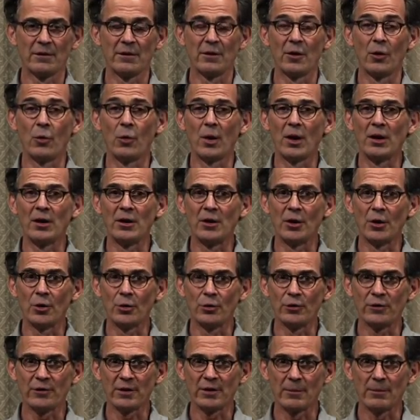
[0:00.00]
No one
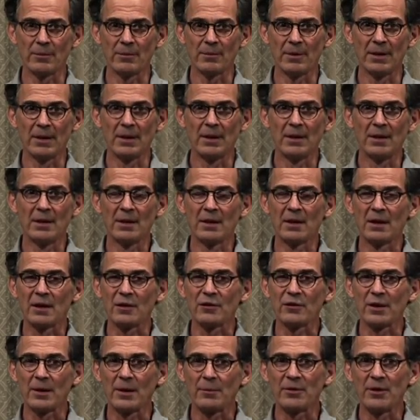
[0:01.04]
knows him
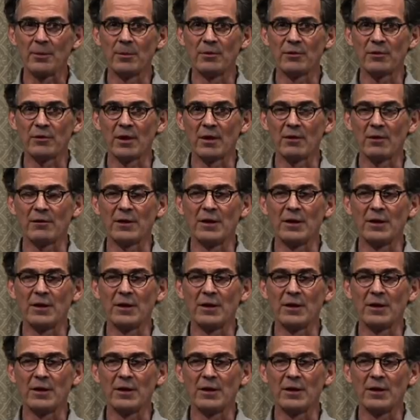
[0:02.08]
except himself.